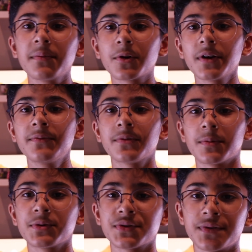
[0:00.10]
I'm Rohan from
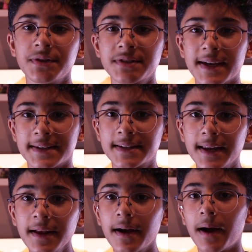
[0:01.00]
Rose Reviews, and
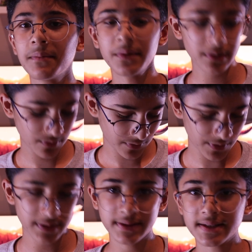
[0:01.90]
today I'm going to be
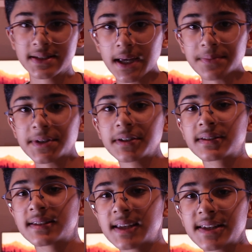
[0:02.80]
reviewing the Samsung
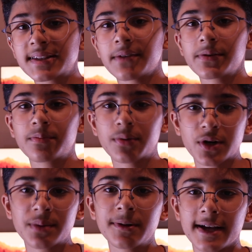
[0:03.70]
T7
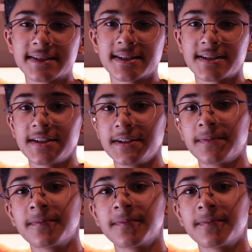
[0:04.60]
Portable SSD.